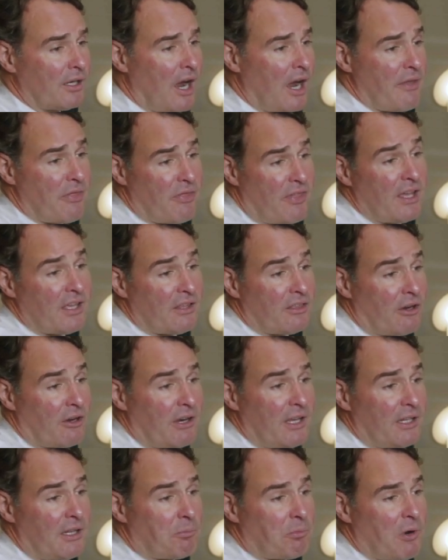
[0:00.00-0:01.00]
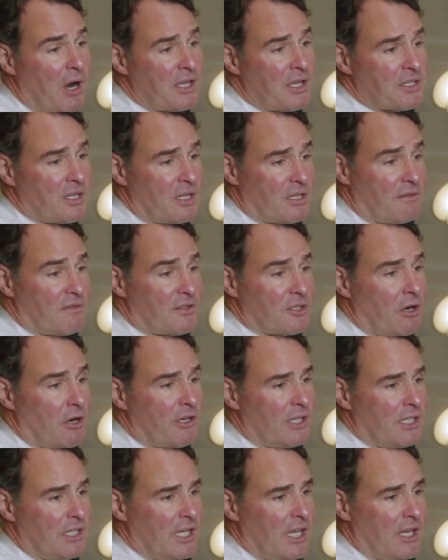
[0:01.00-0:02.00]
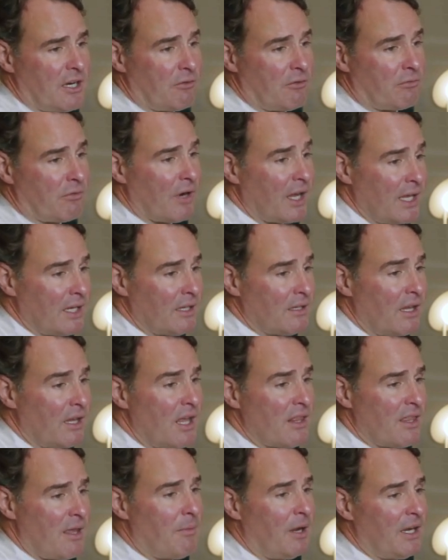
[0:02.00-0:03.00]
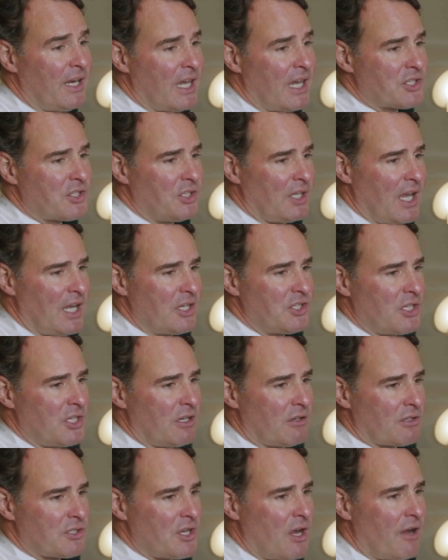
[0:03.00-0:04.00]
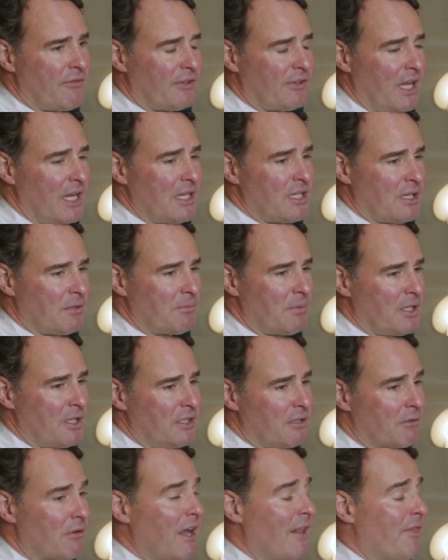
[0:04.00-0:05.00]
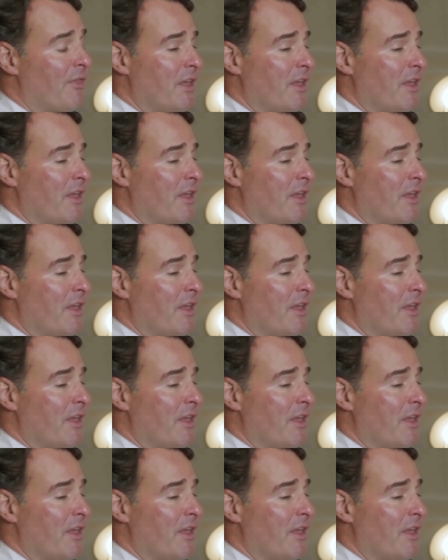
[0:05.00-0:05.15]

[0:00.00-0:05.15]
I think they're in the process of starting to get it right. They might actually engineer a soft landing, but you're right.